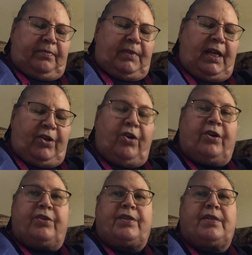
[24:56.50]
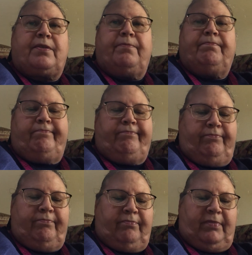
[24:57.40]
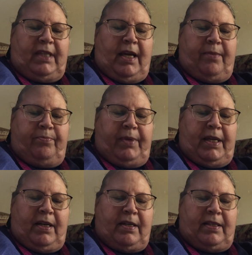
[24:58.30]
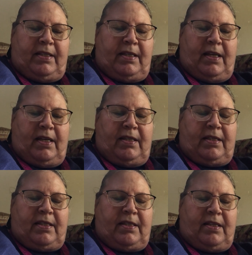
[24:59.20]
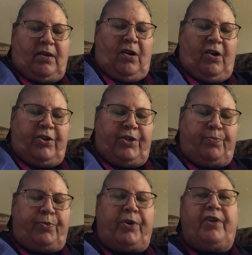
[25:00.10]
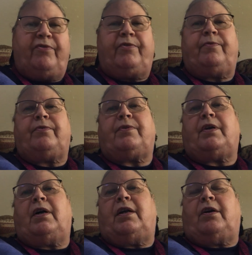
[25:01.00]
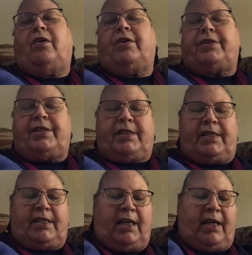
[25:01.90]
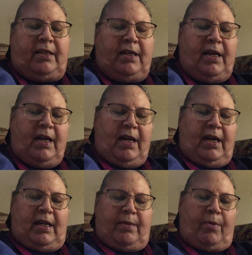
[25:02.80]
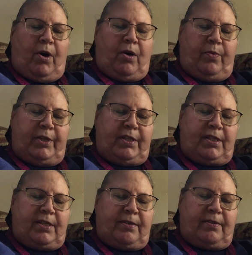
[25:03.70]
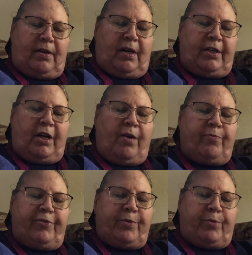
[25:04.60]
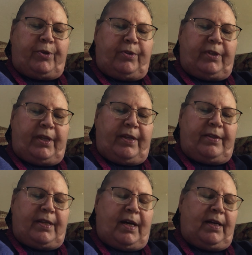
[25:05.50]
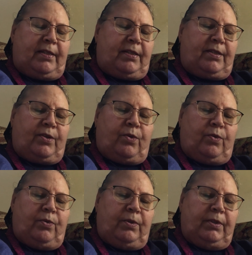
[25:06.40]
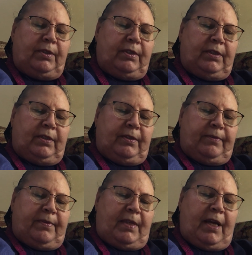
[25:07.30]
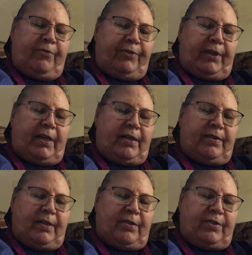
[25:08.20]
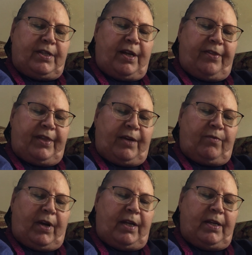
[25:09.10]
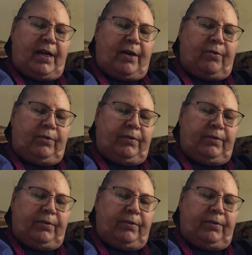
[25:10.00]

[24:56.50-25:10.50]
it hurts then because it's hard to breathe and hard to sit, and I'm always uncomfortable in that. So thankfully, there's nothing right now.